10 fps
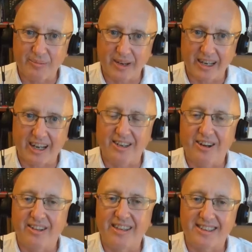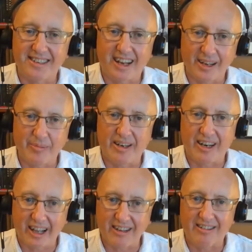to me. I call the assignment
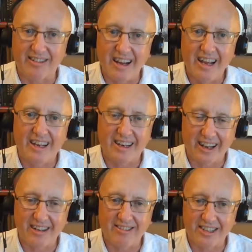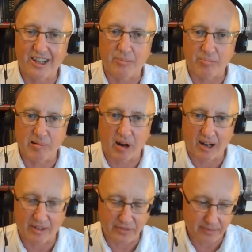letters to the prof.